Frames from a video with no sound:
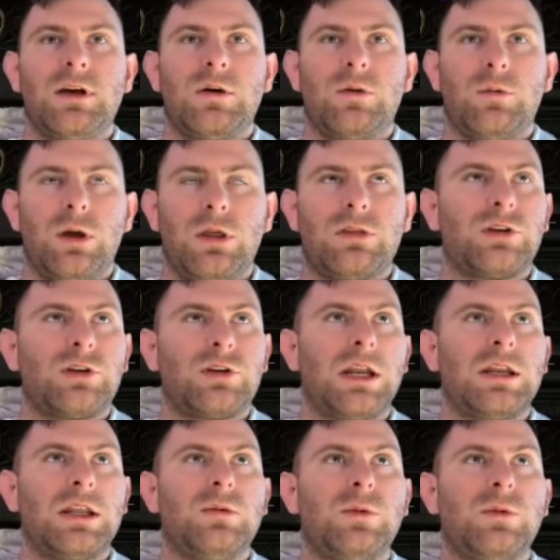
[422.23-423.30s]
with
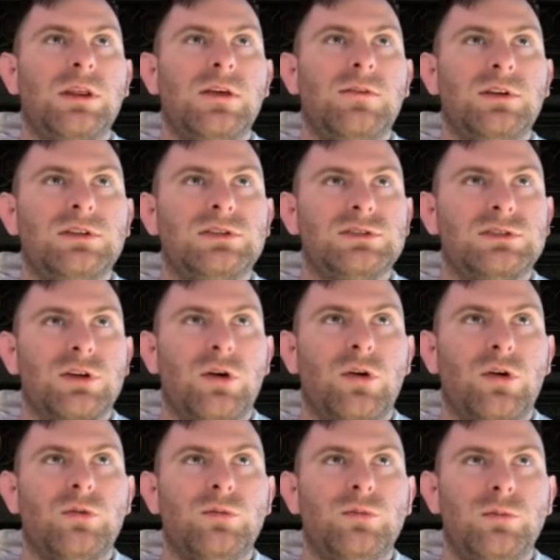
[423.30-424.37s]
Trinity will give you
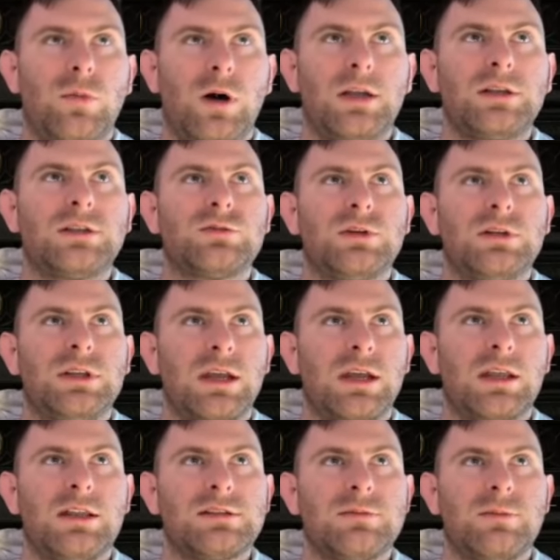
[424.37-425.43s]
so much
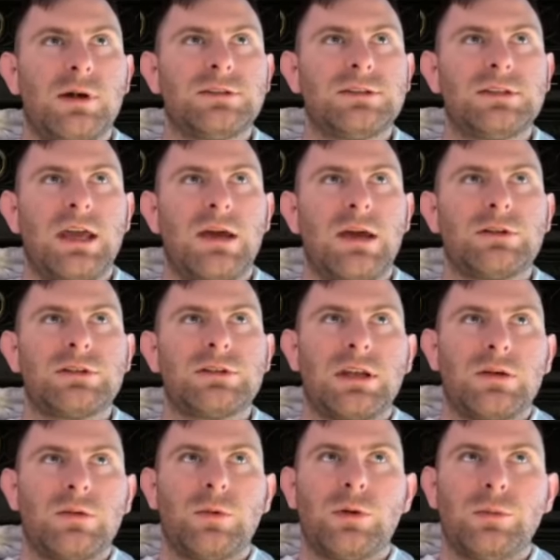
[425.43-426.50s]
ridiculous amounts of damage that
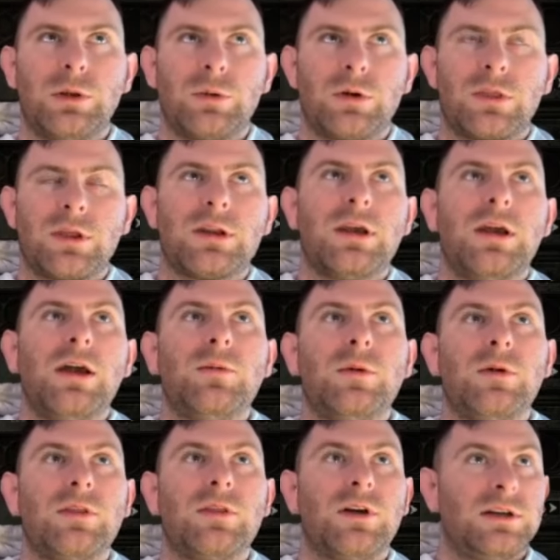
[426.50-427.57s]
it will be worth it.
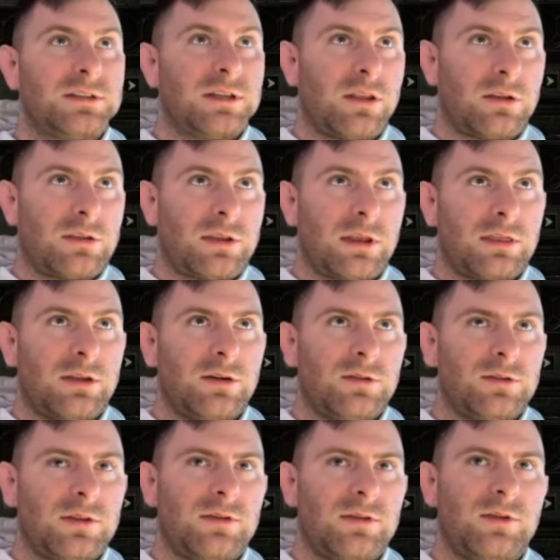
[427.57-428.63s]
There is another thing
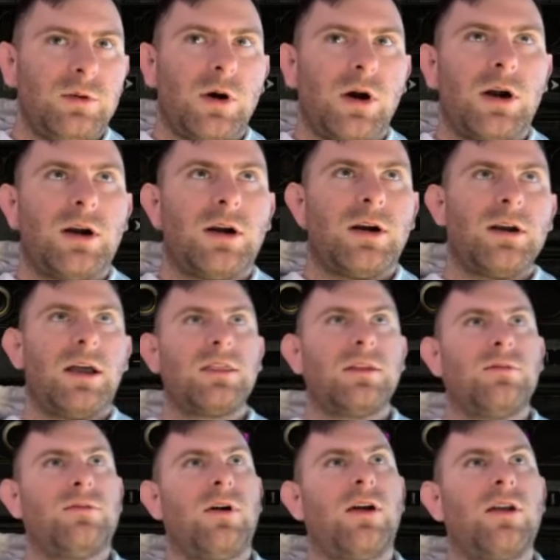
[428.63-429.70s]
though, if you are at the
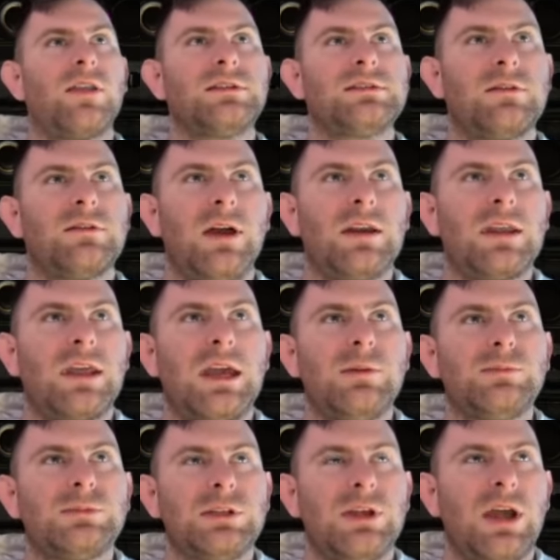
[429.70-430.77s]
farthest of end
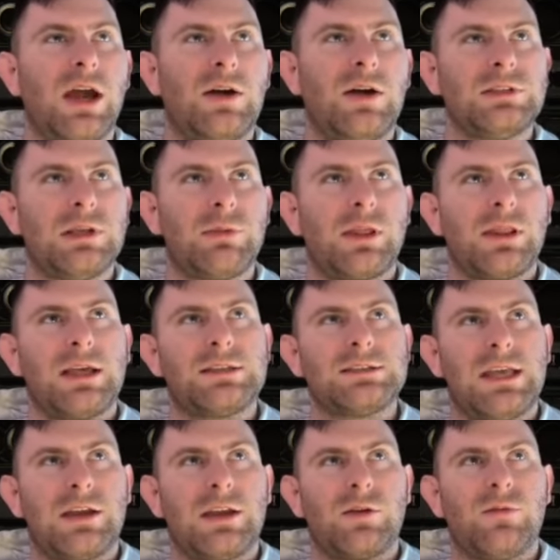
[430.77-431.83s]
games and you have something like
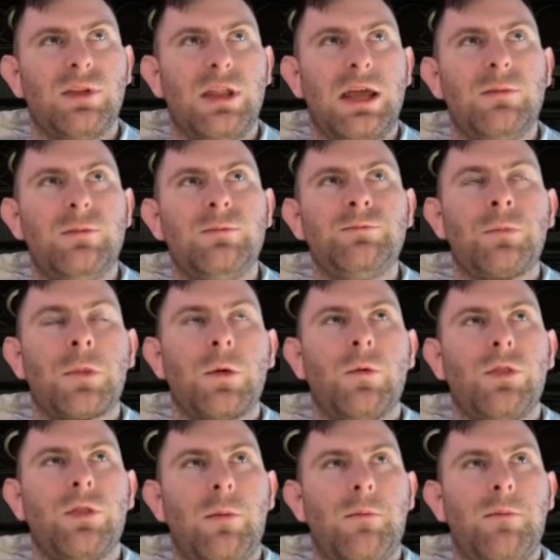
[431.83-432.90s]
Sacred Flame
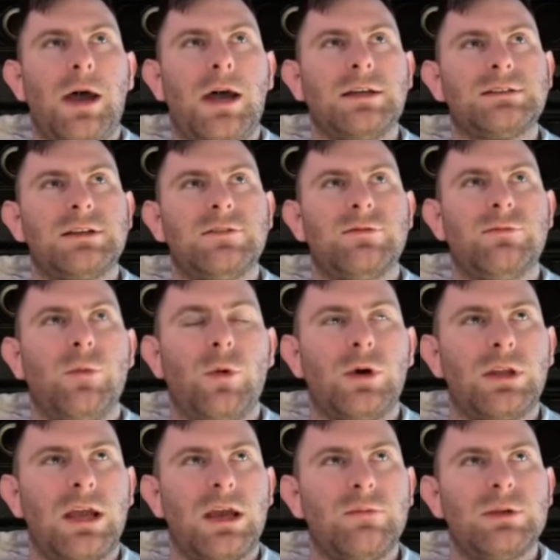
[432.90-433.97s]
with that massive
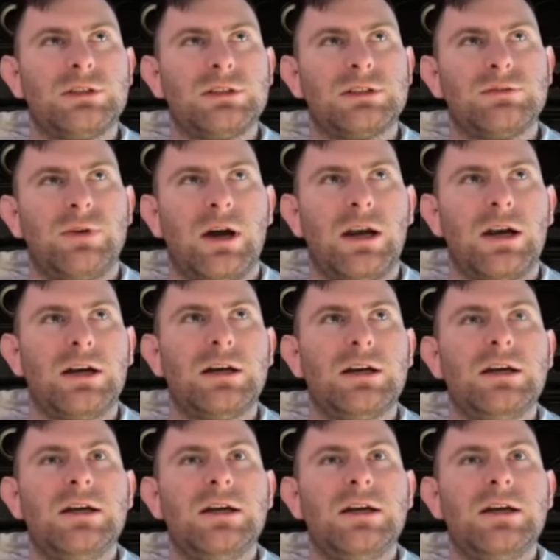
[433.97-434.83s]
more damage as fire,